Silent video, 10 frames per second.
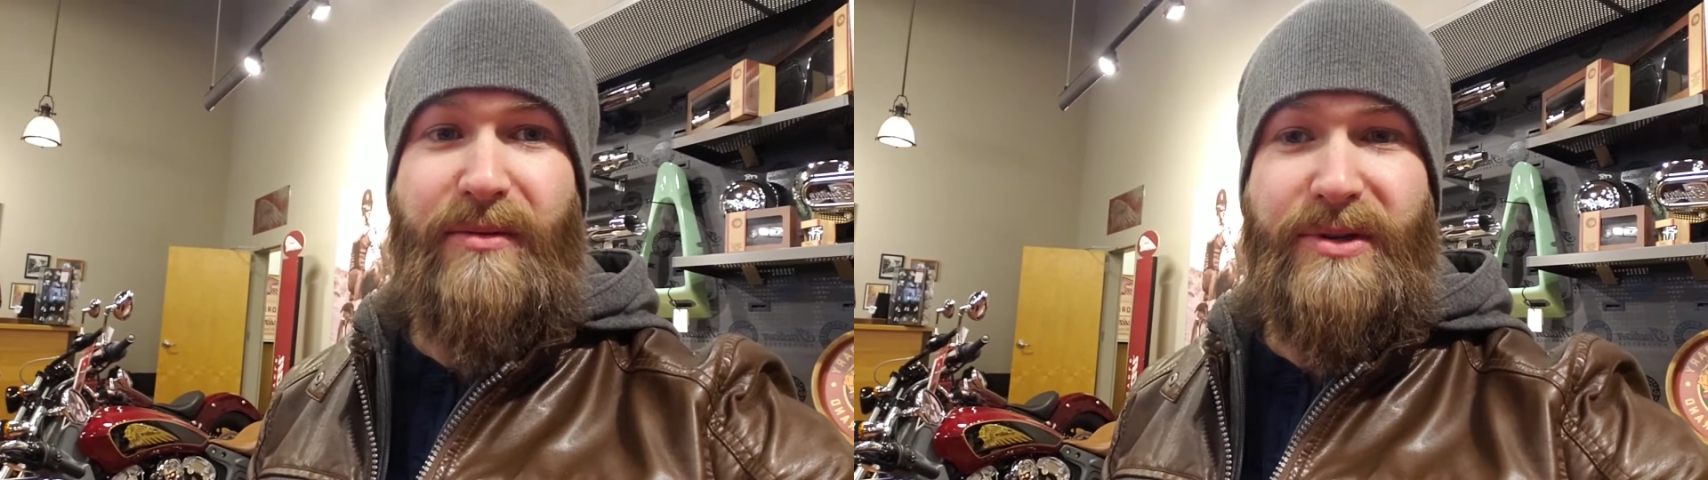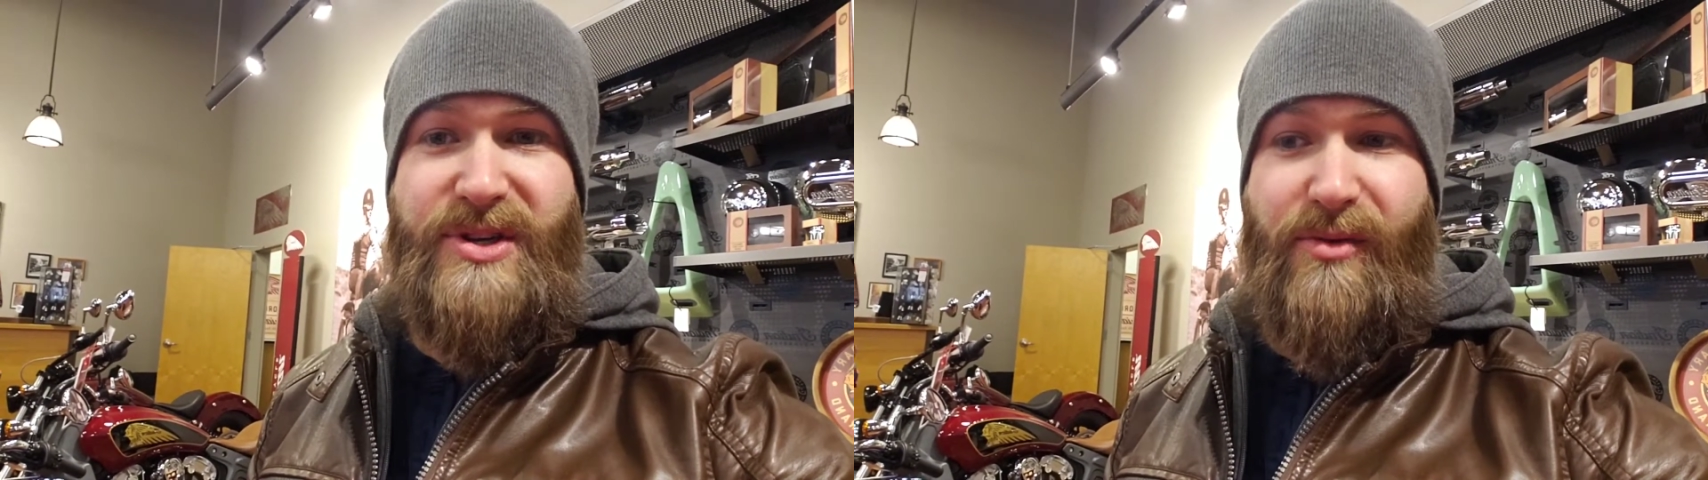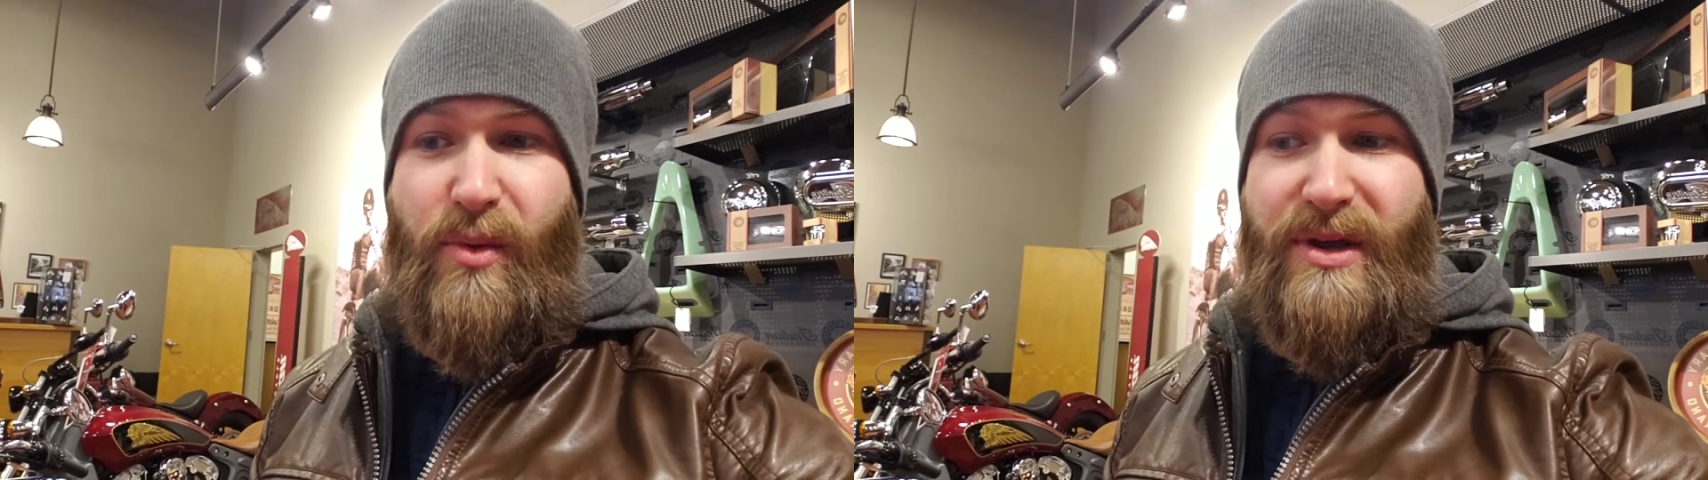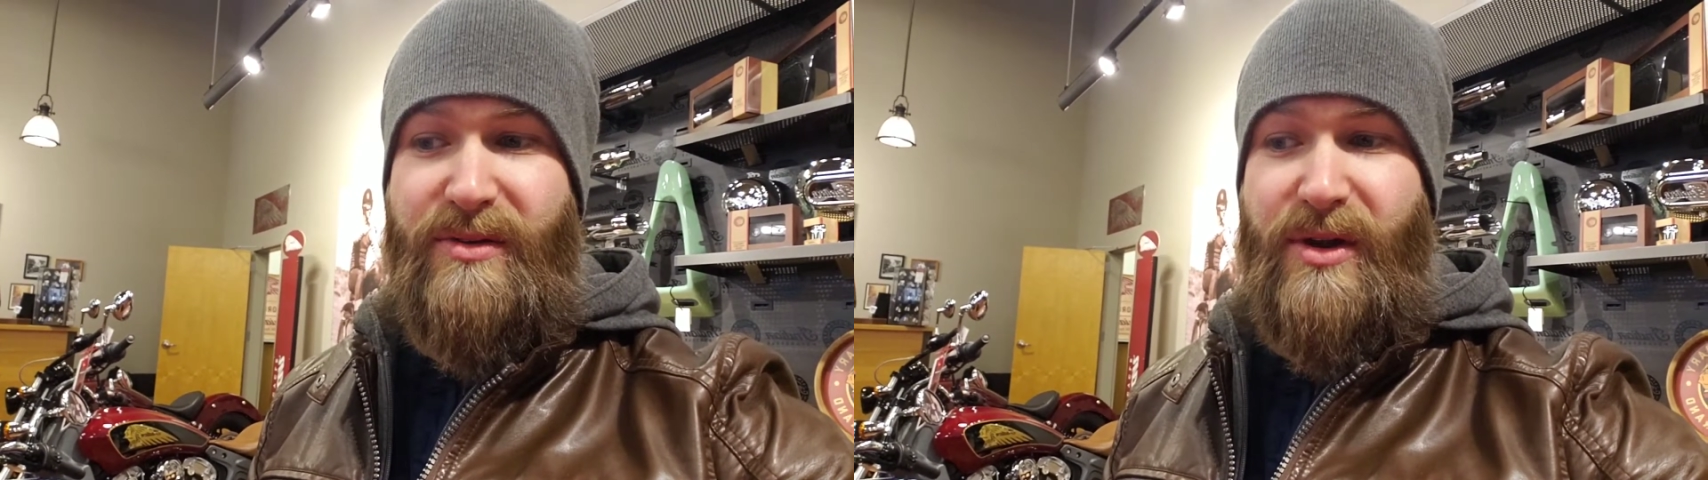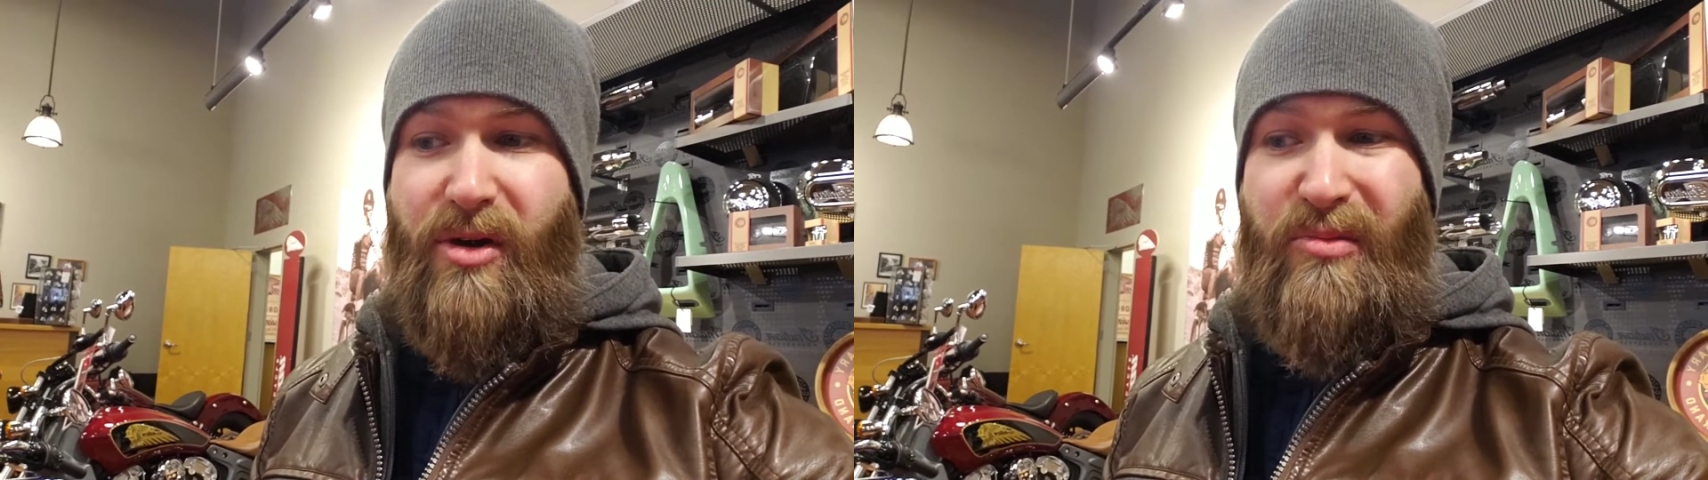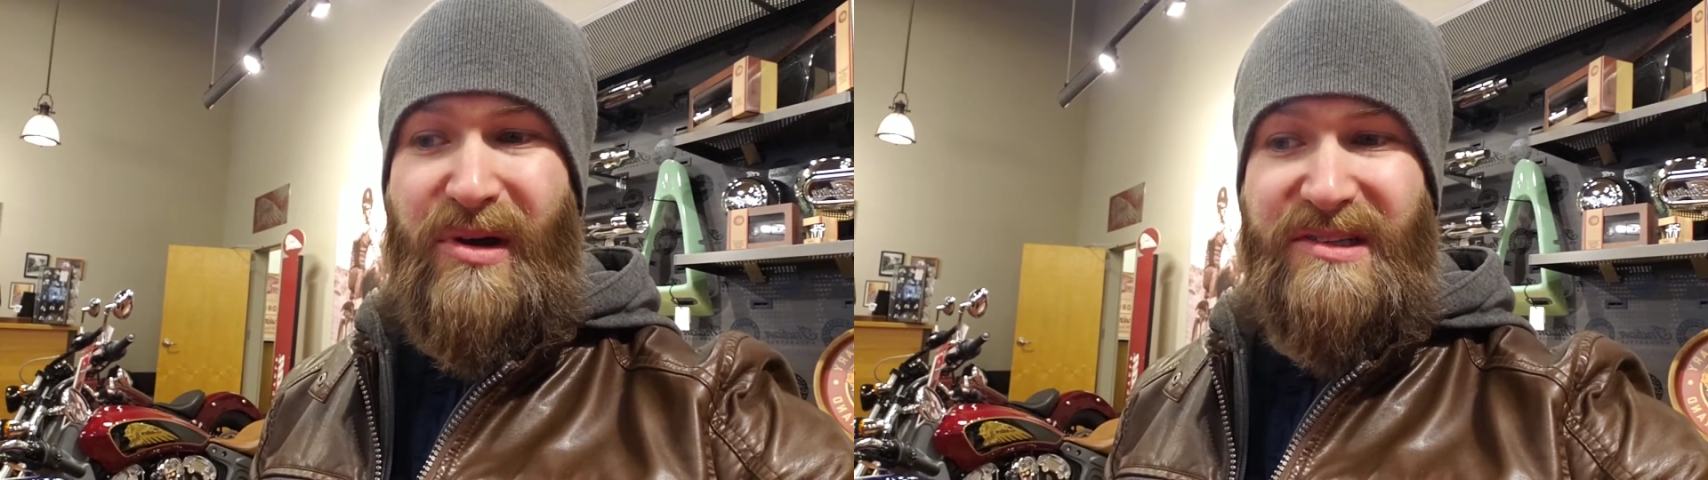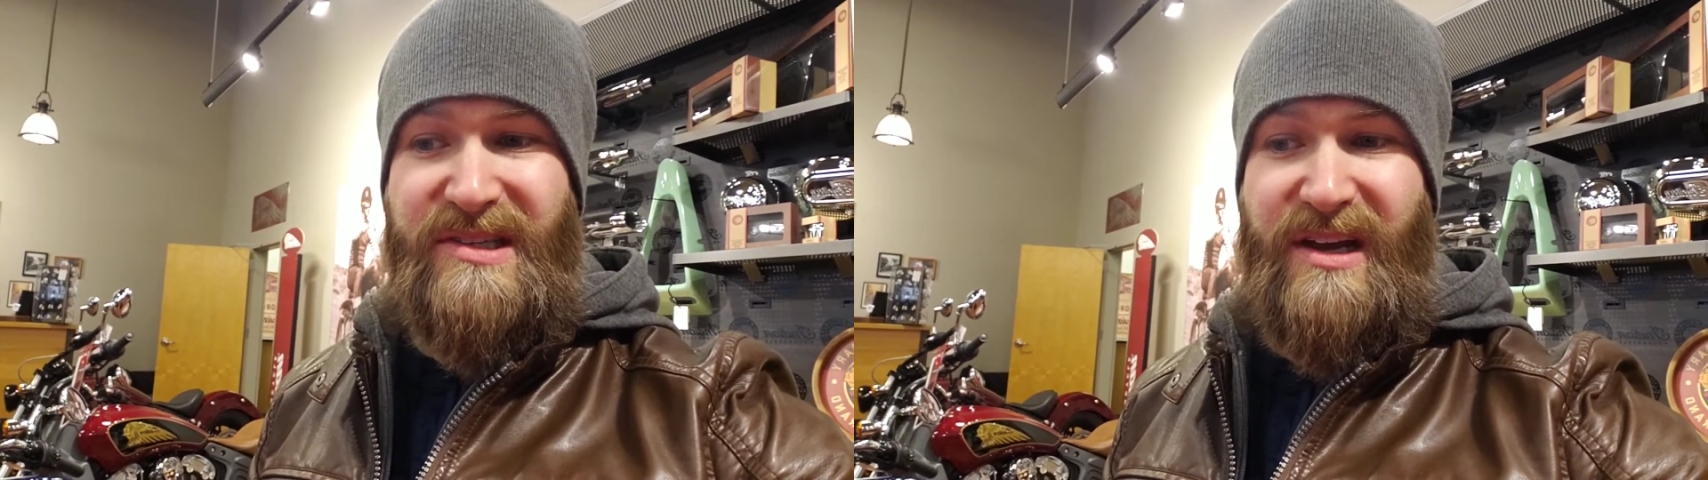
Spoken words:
whichever way you go. But